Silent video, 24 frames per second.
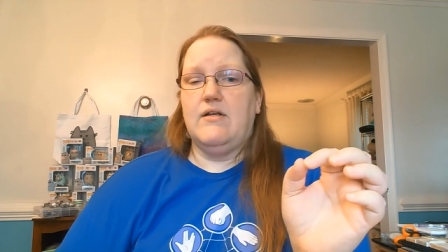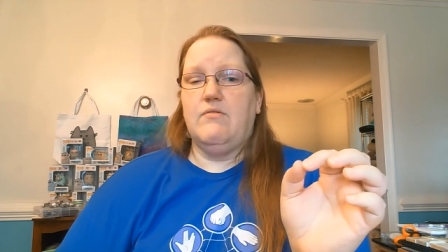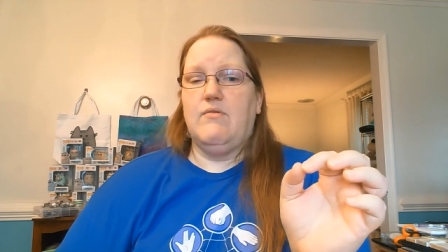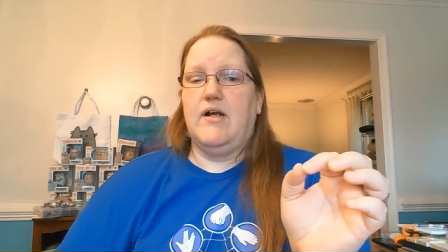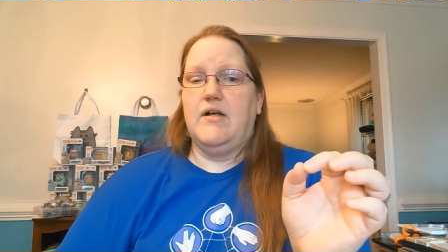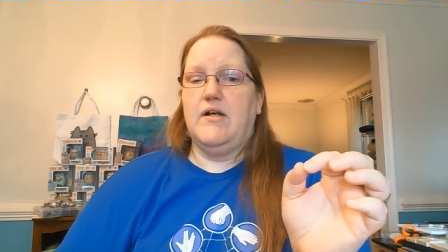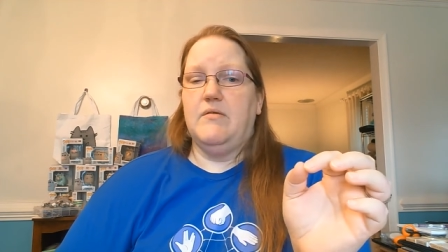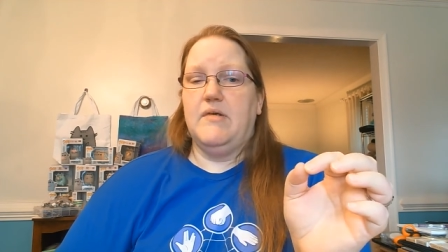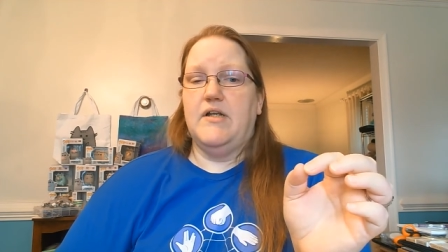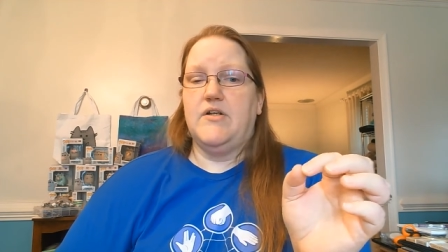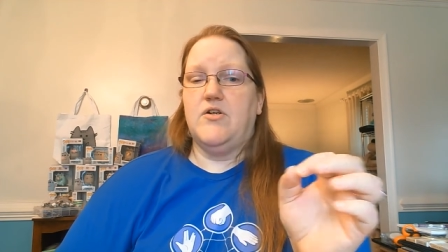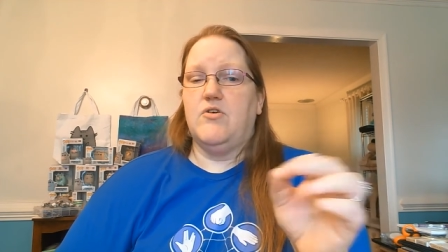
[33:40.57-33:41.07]

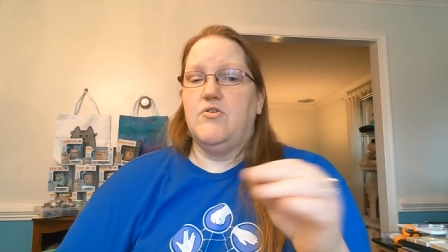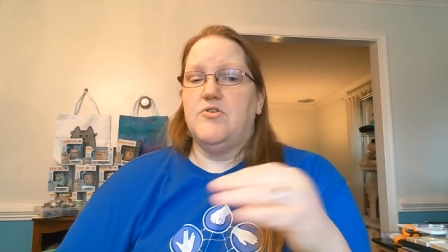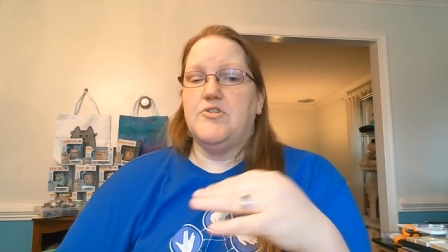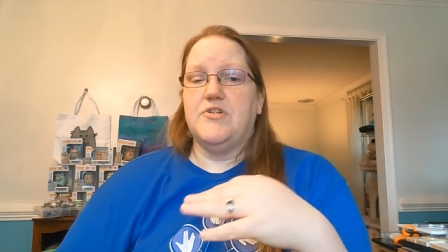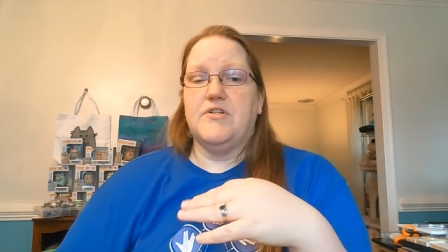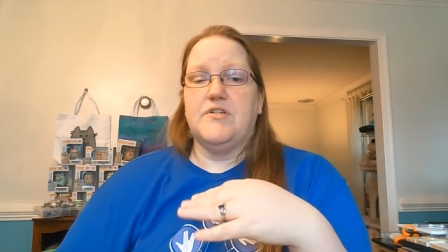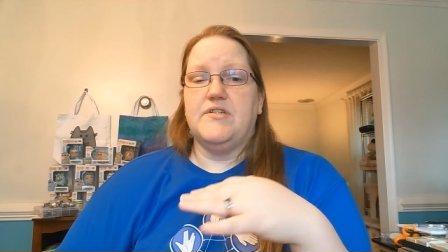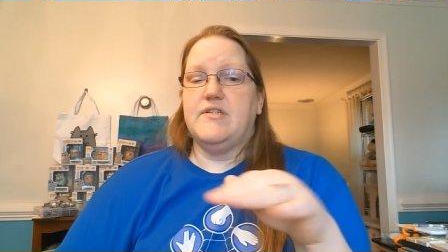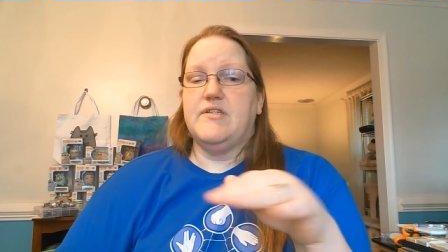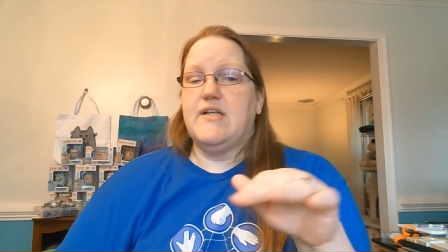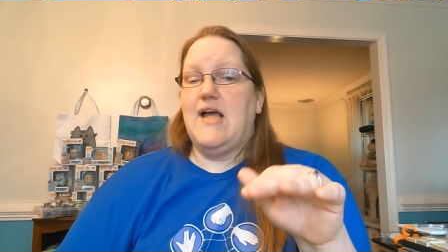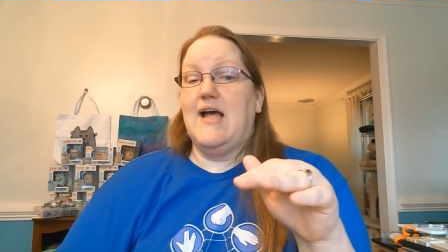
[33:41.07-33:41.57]
recommend her
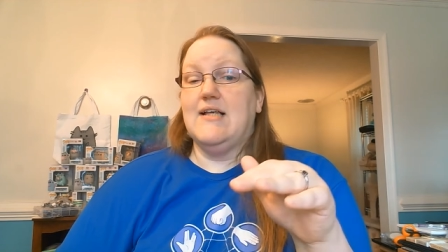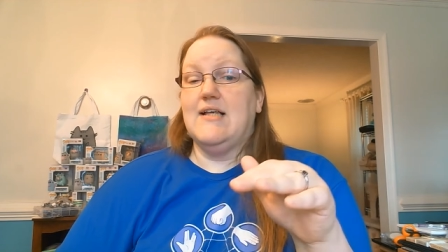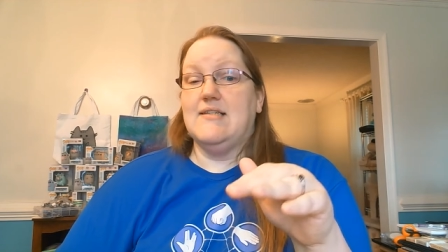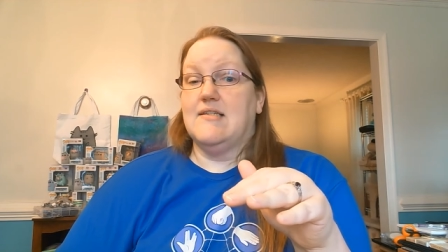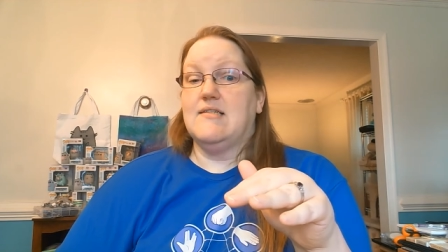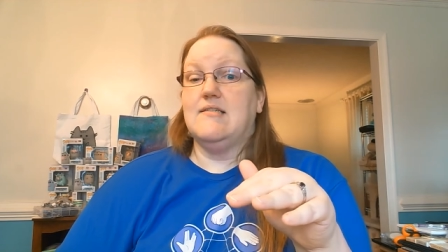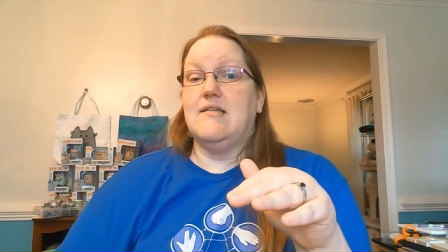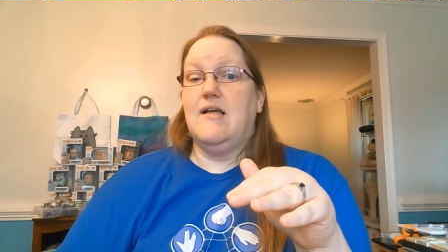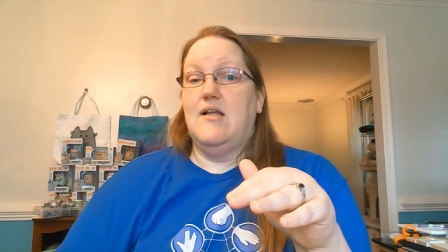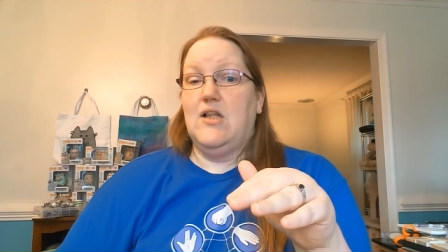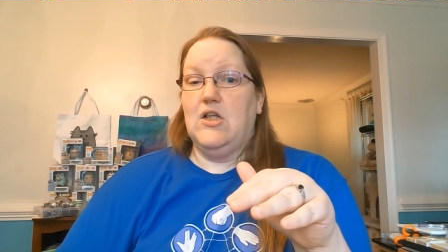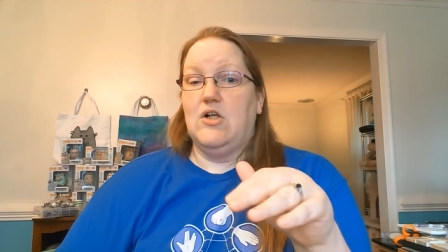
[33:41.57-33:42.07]
just as a
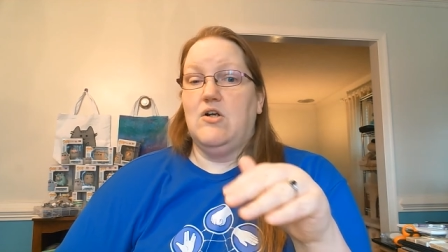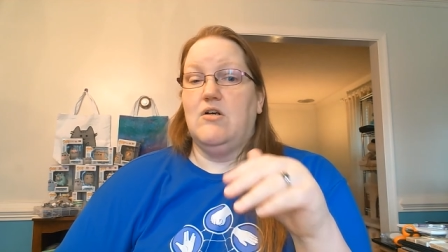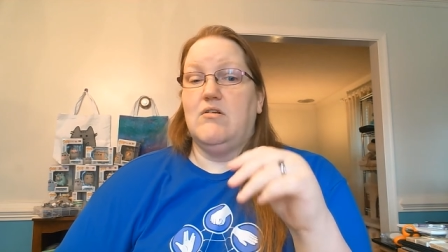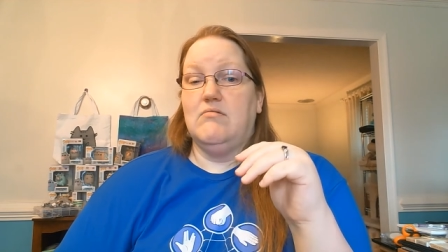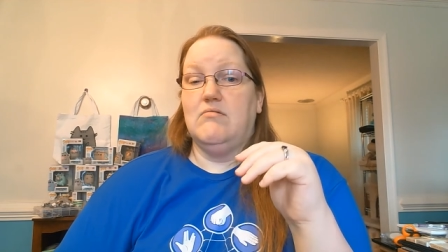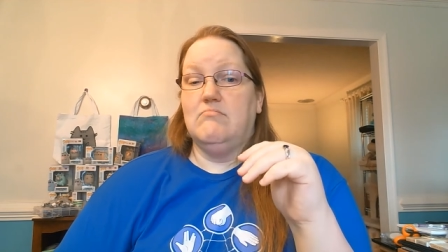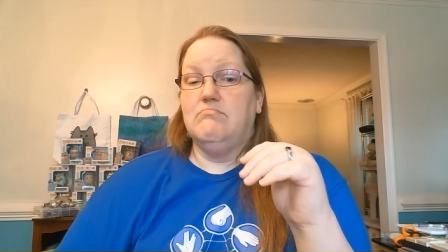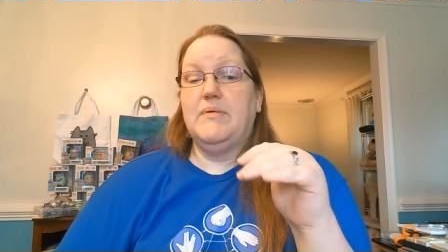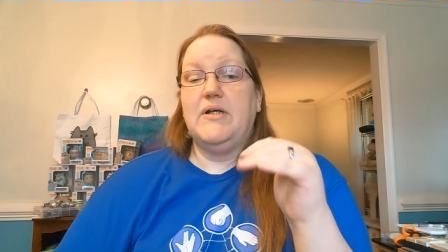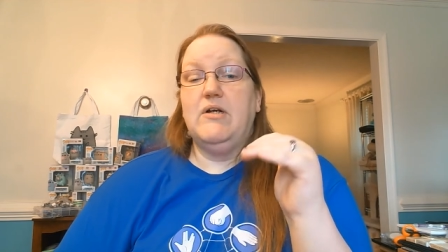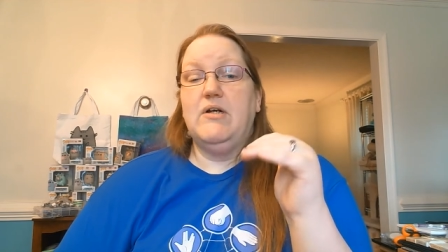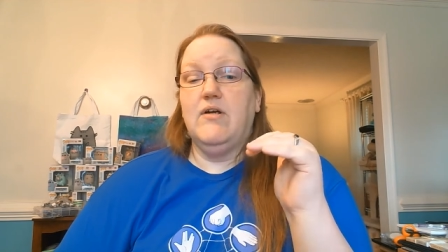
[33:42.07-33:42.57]

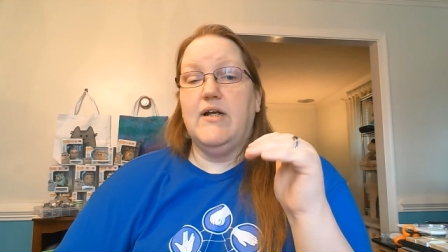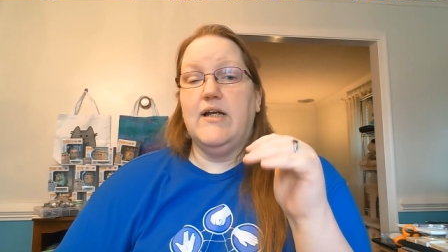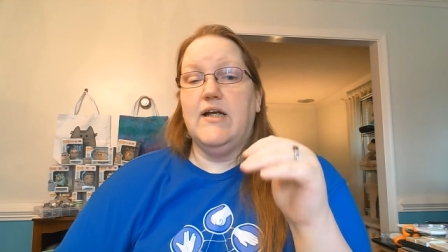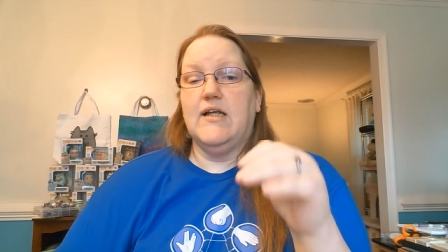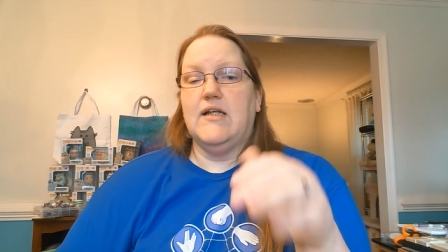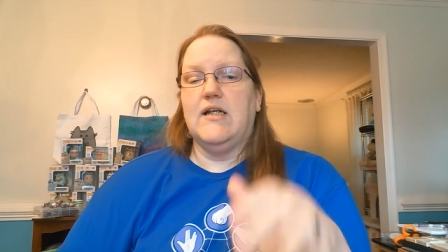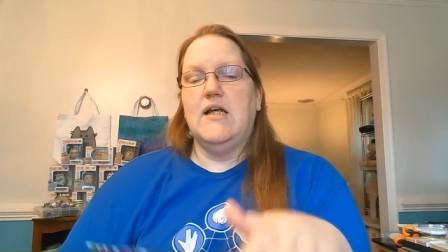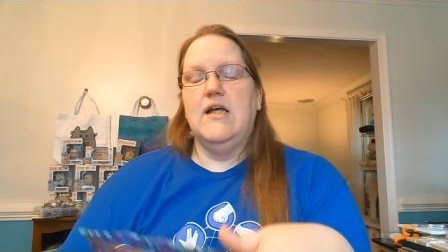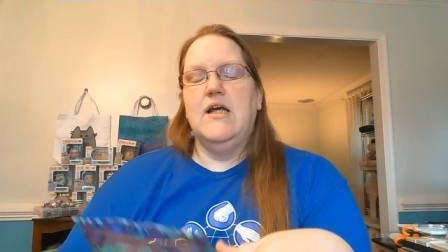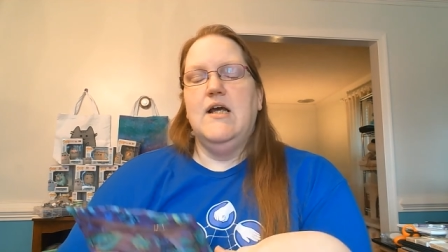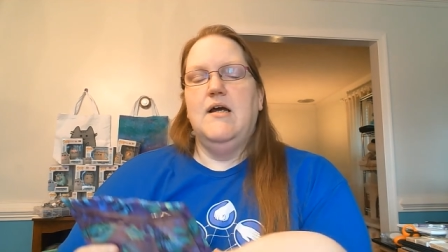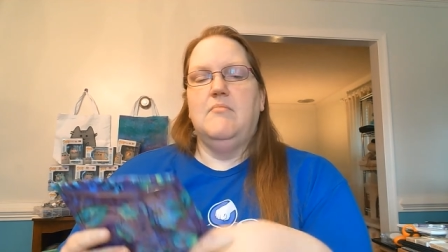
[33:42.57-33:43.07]
seller, period.